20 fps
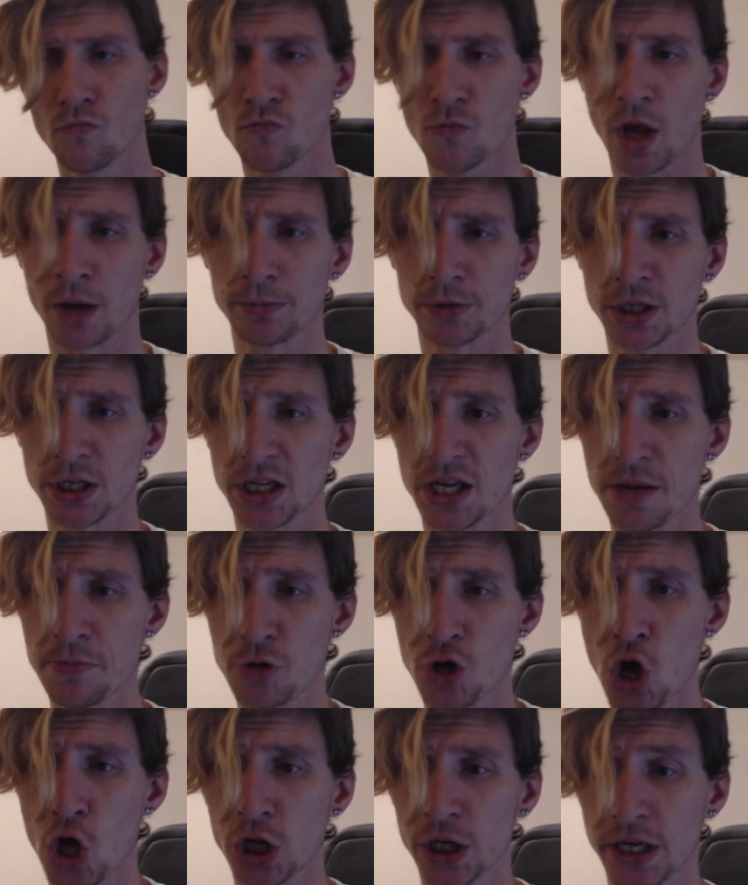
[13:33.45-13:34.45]
I'm gonna keep
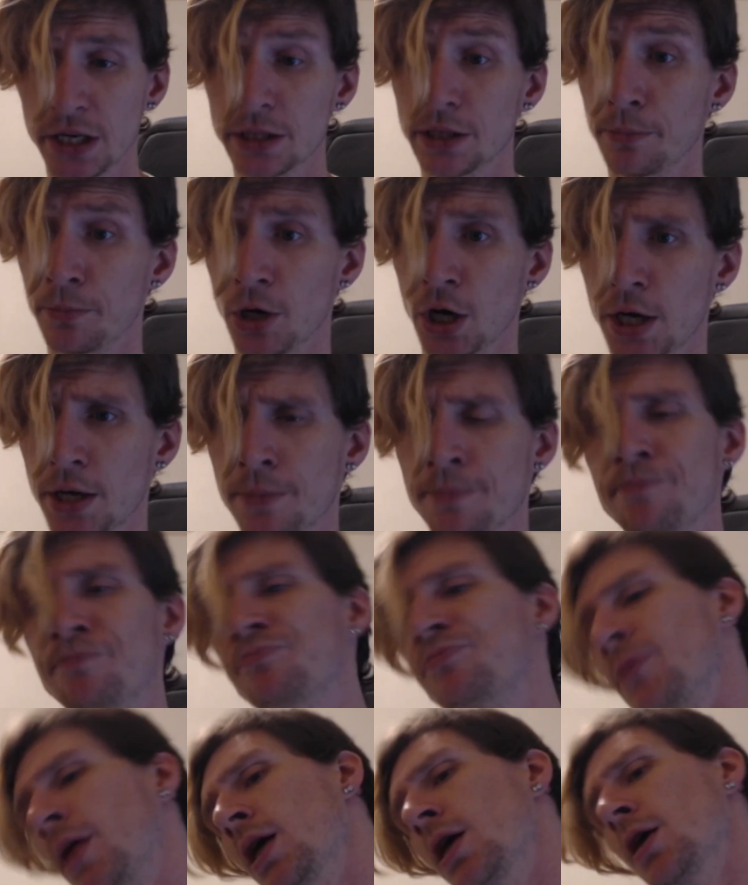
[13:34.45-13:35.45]
calling it the brick,
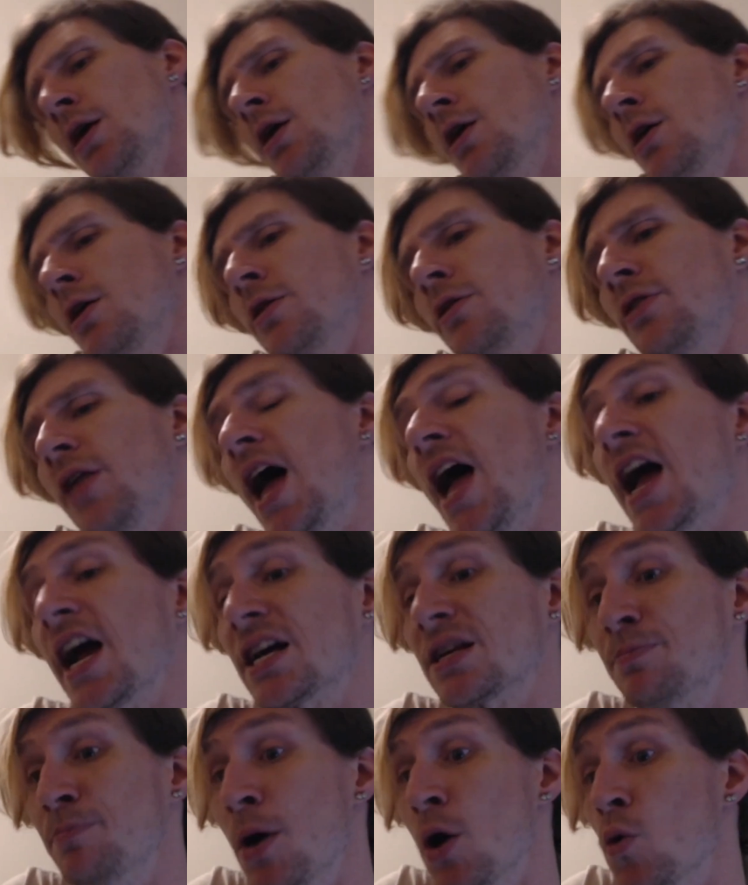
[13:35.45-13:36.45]
the
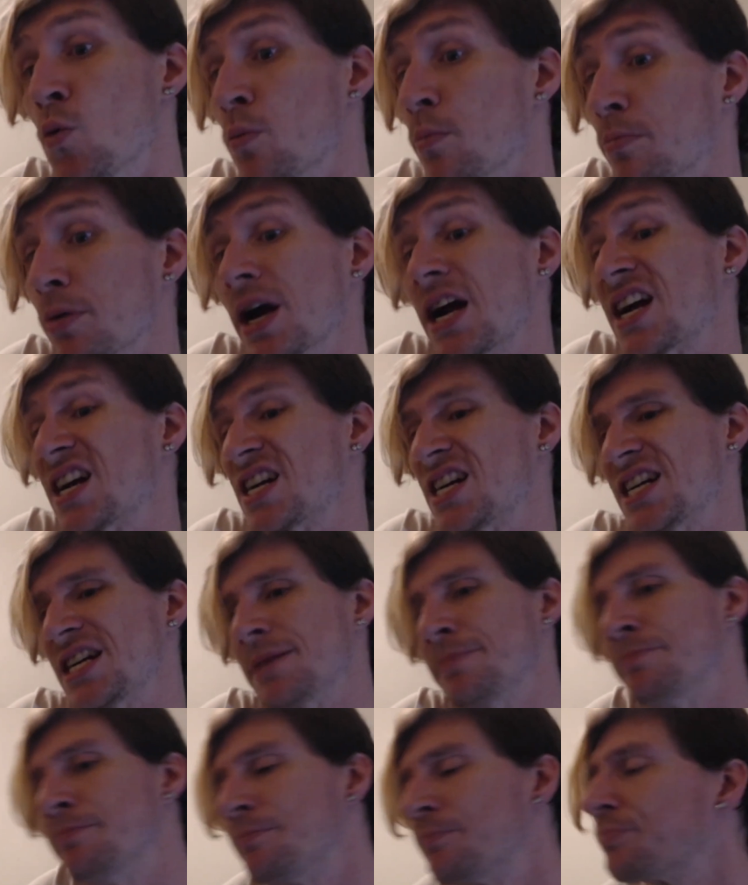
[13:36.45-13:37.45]
Xbone brick,
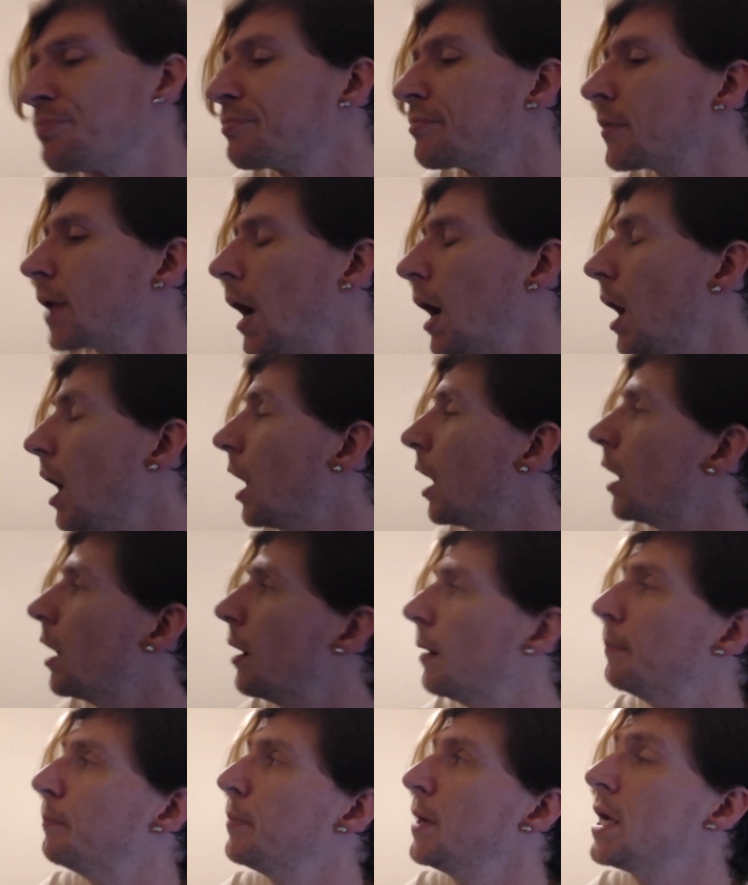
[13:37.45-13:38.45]

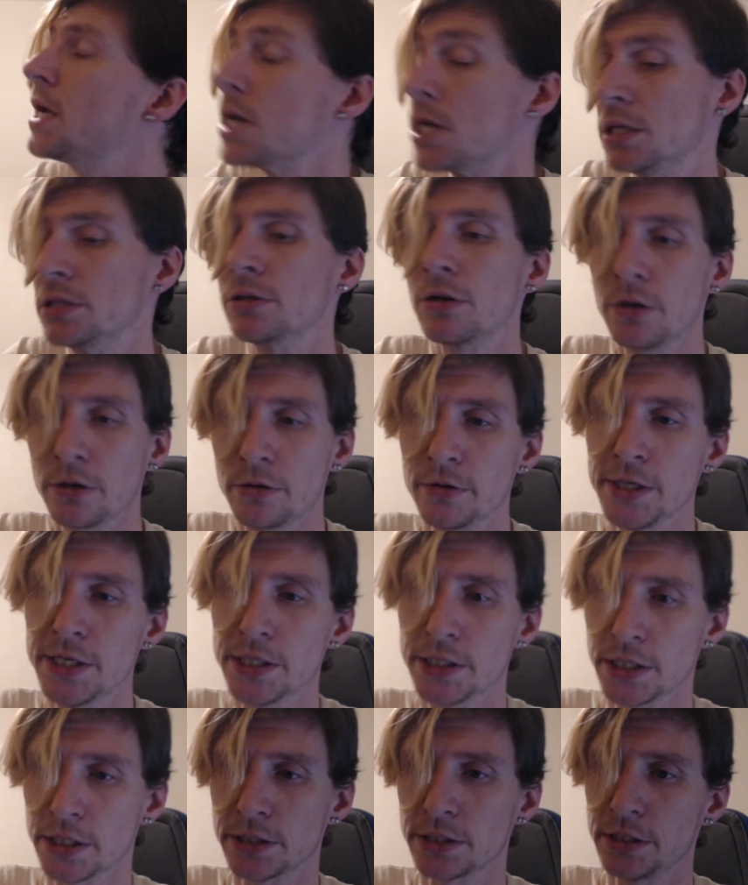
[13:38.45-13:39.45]
because our
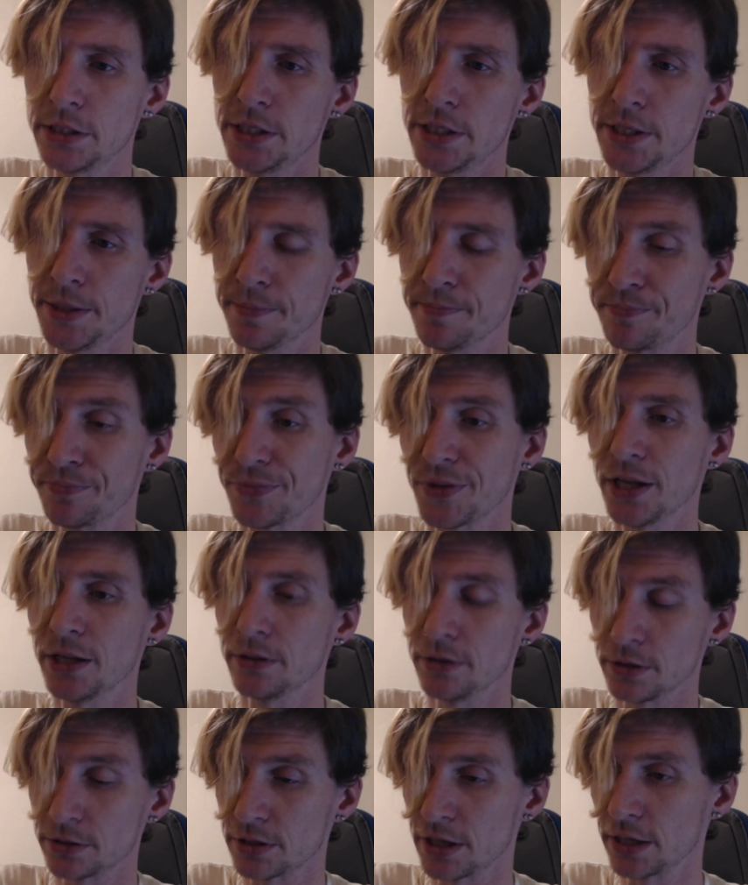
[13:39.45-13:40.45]
360, it
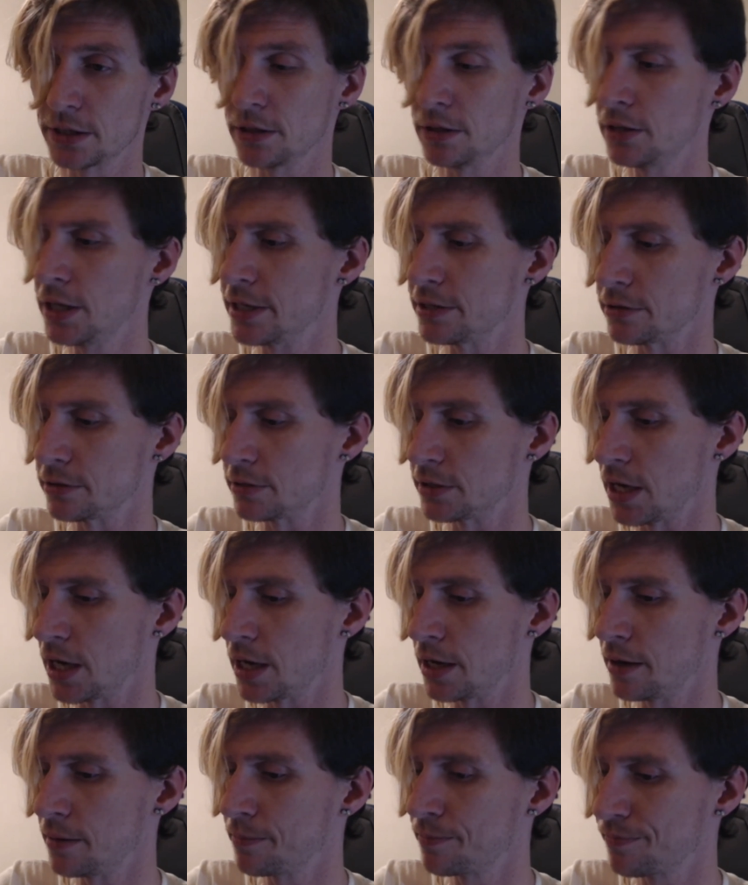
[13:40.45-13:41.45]
looks like the laser's
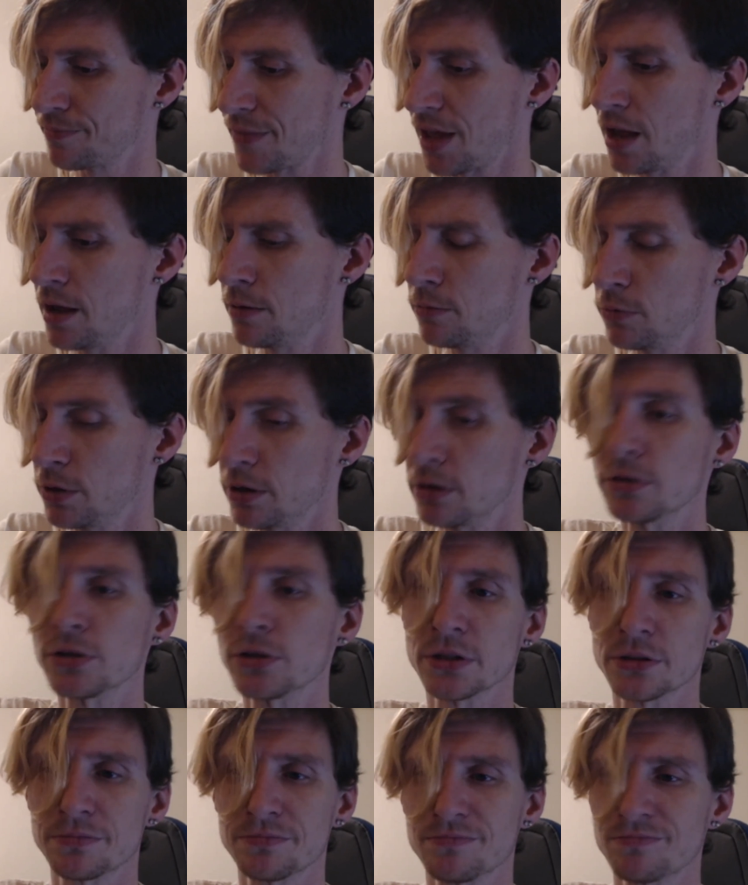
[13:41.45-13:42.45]
dying, and we're
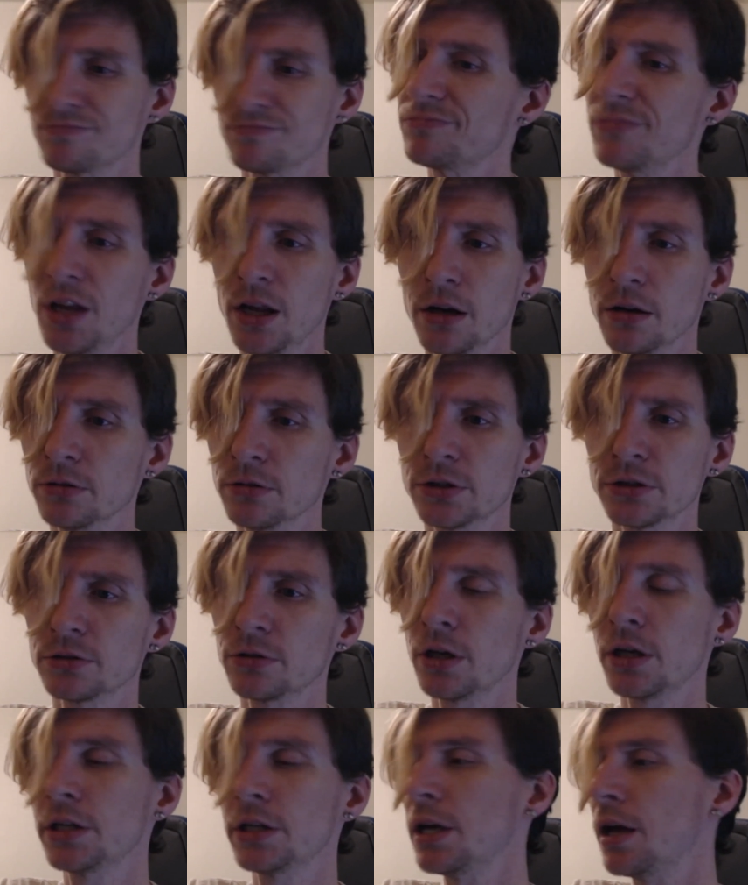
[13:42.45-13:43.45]
just
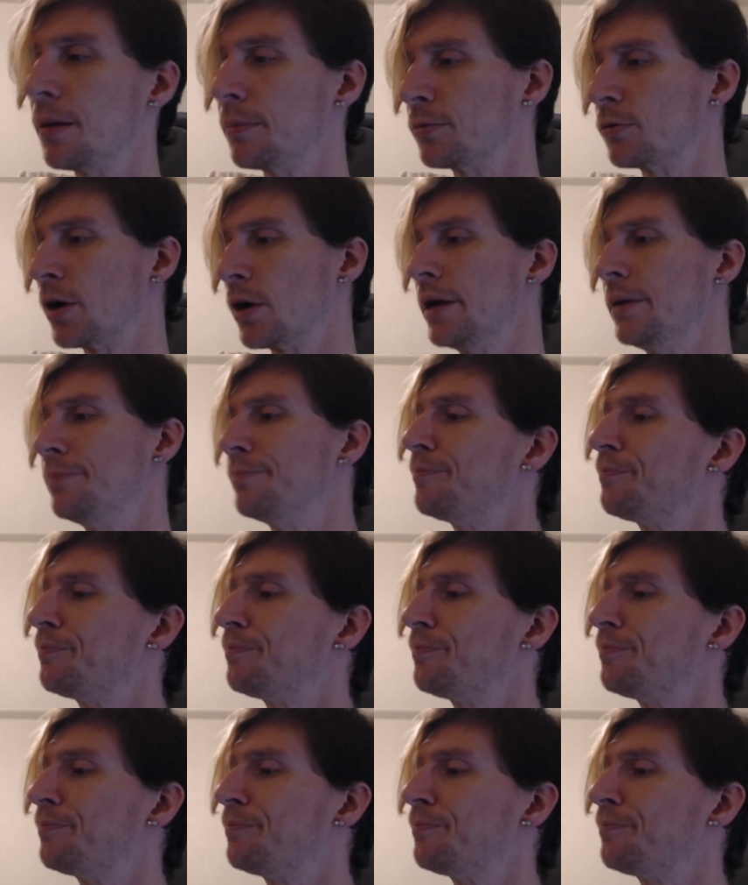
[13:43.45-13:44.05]
trying to upgrade.